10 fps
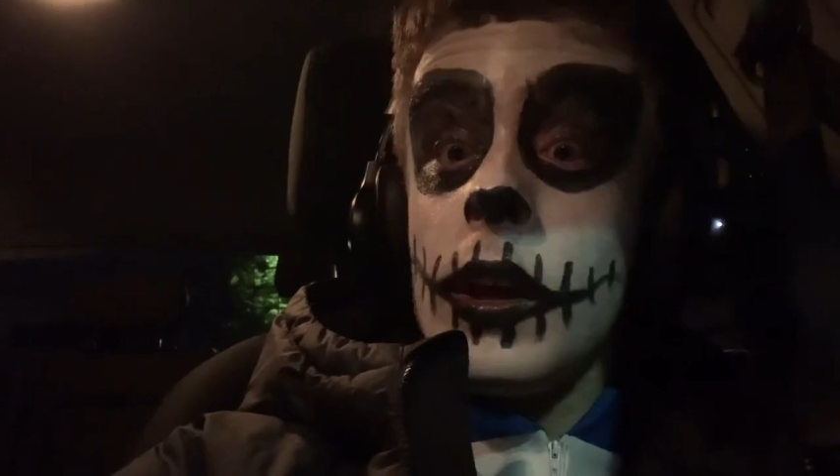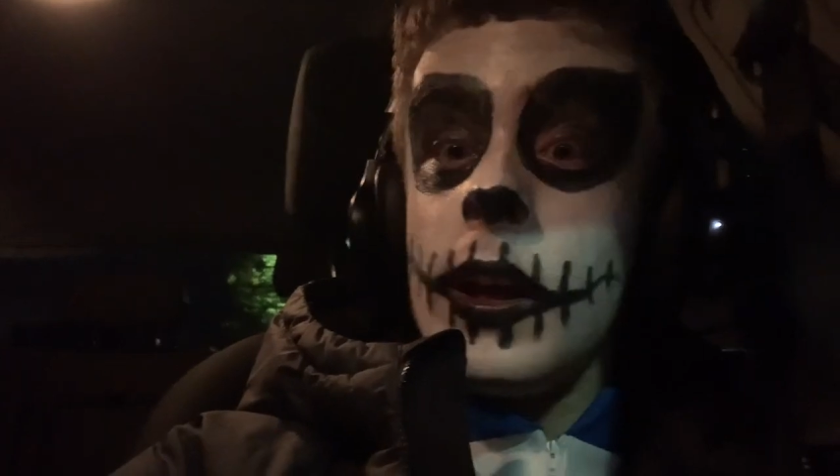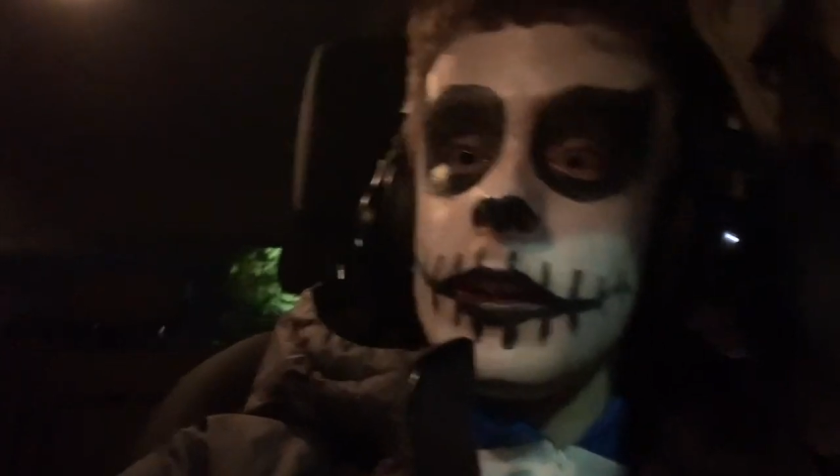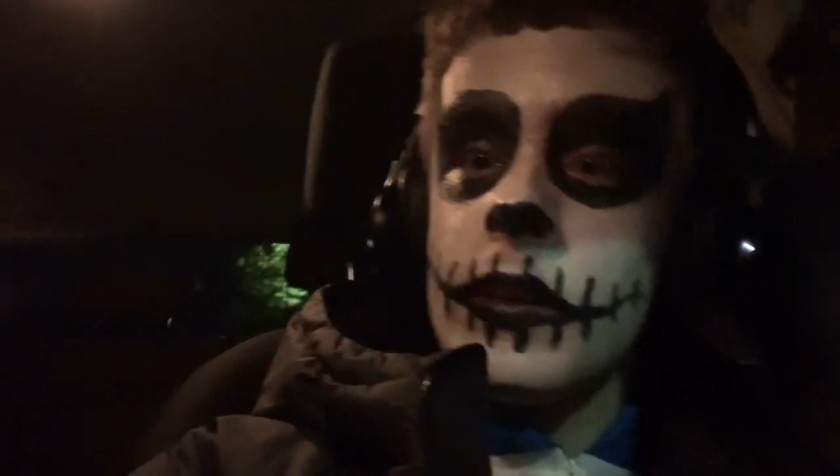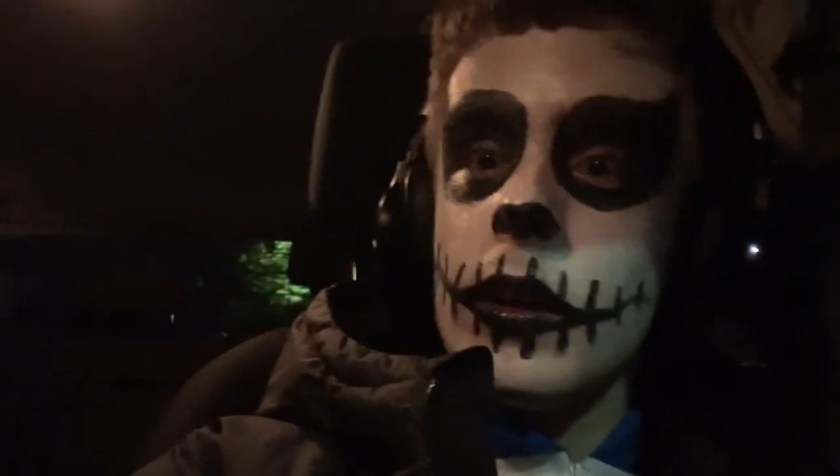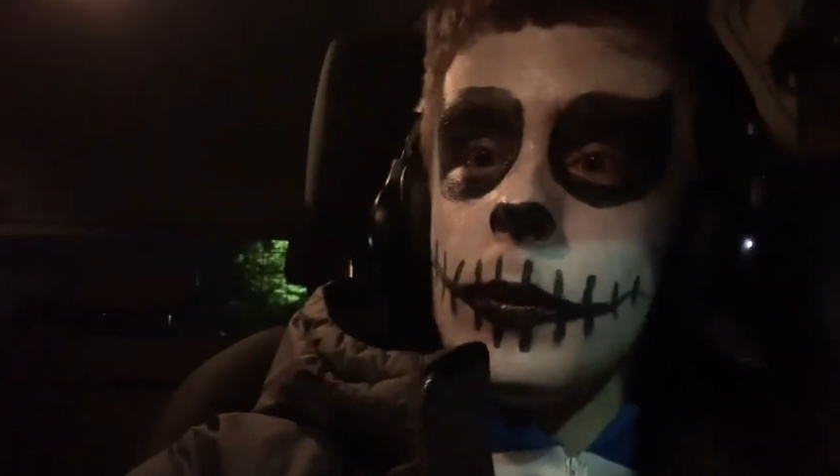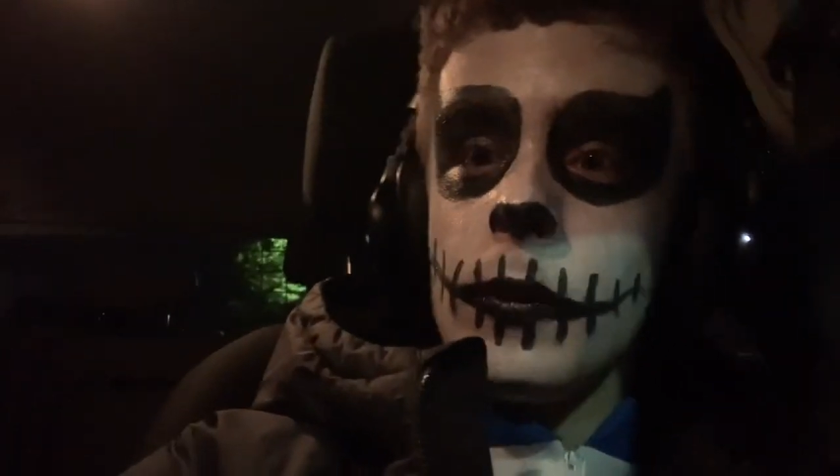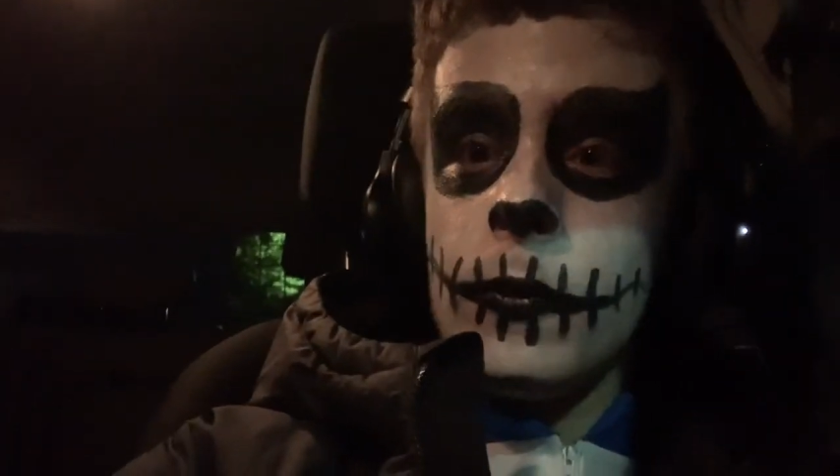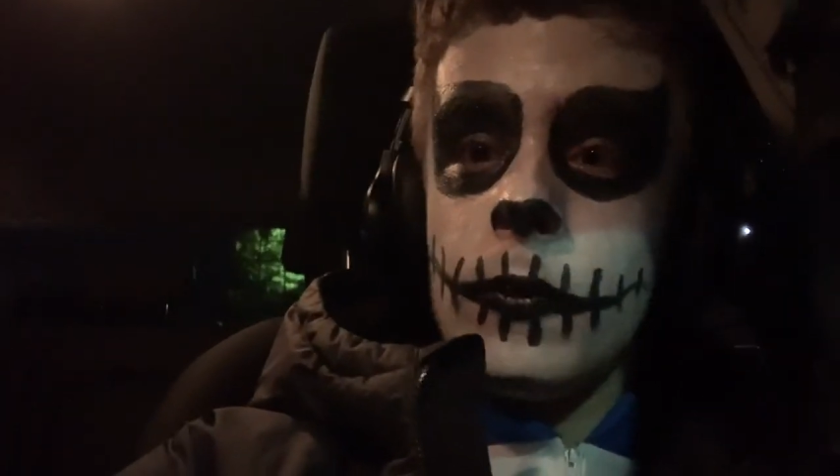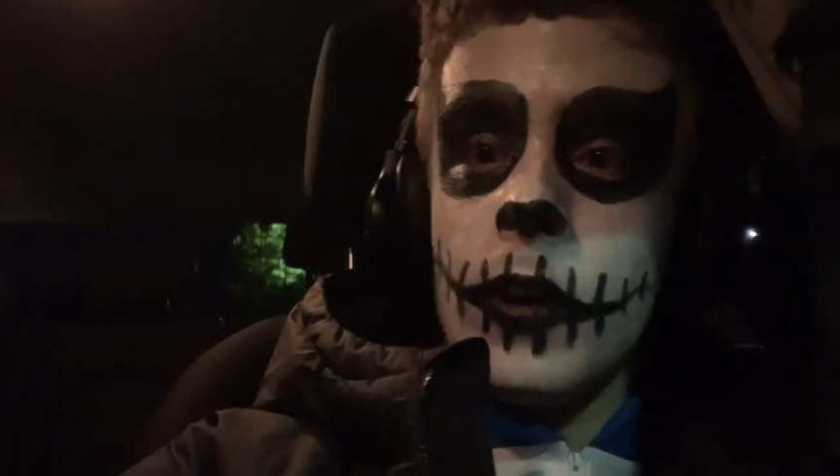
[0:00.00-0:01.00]
it's gonna be
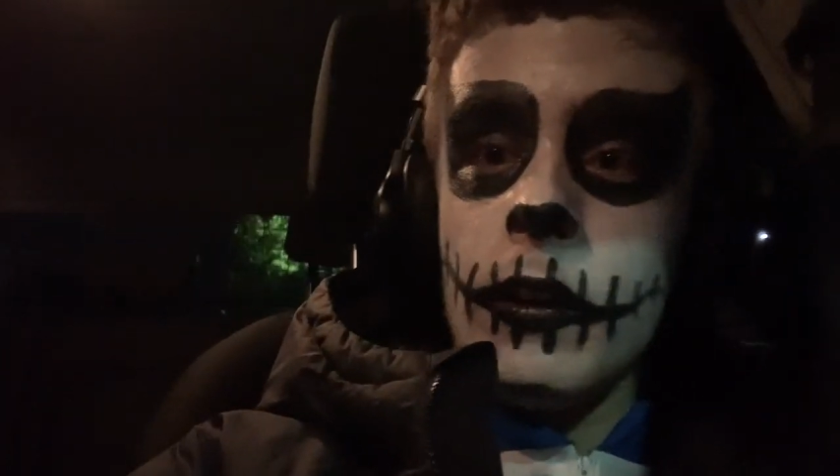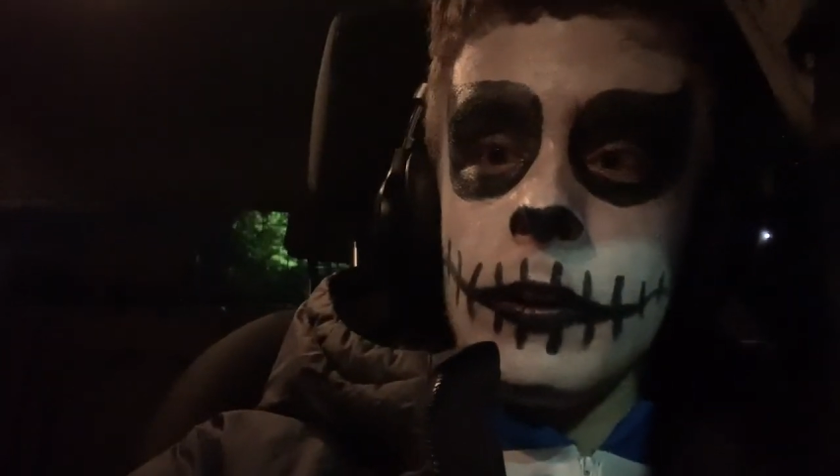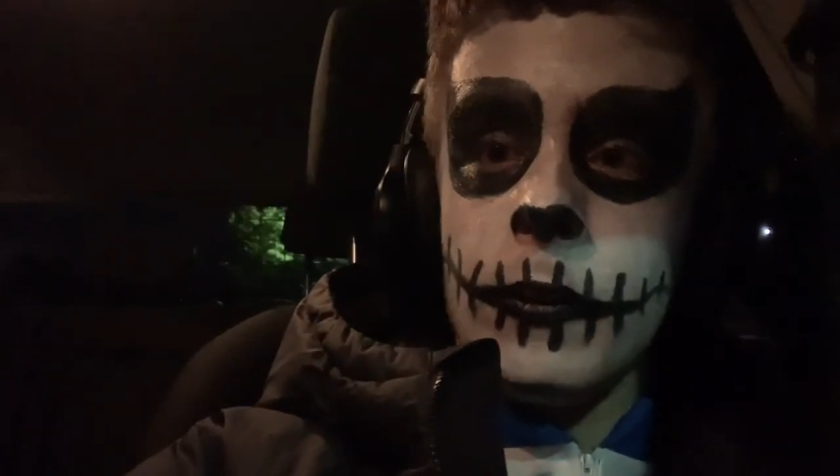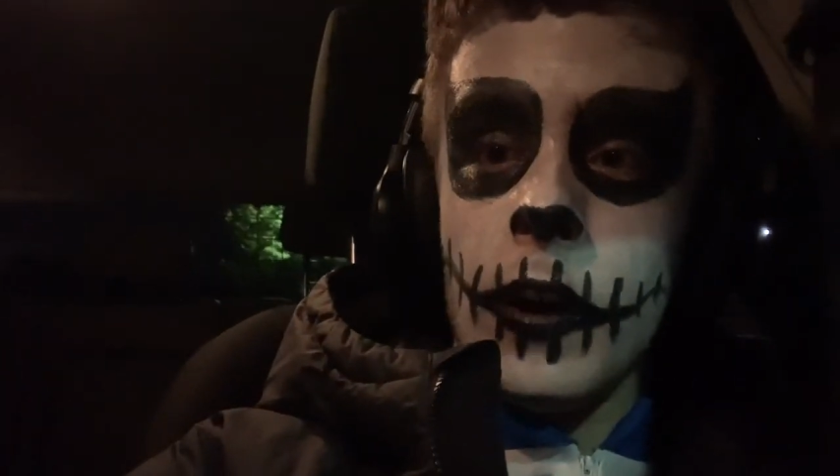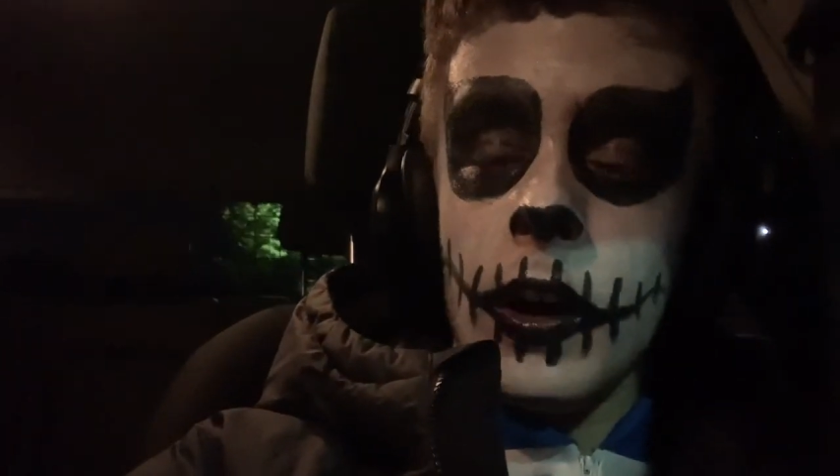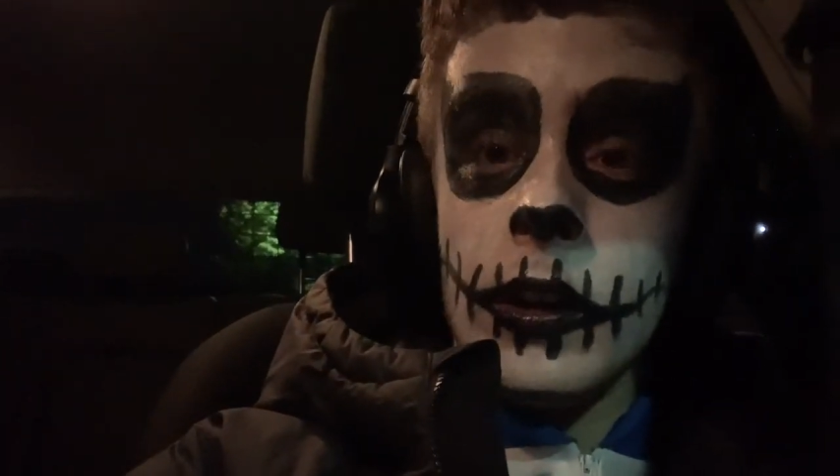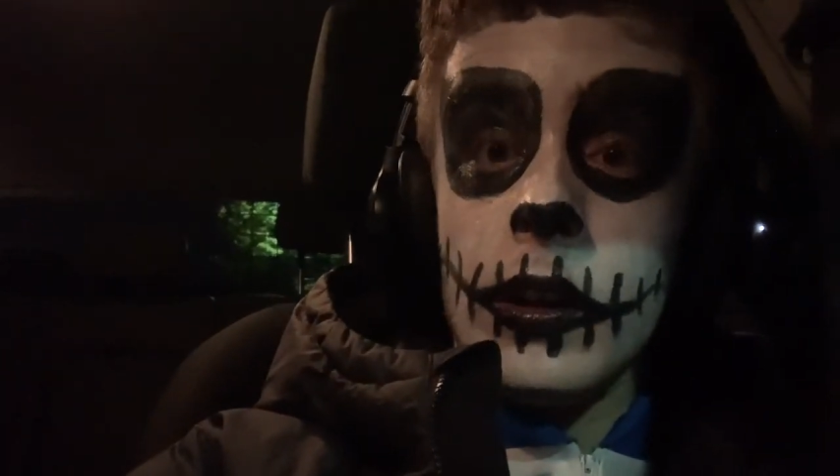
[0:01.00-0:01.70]
very fun.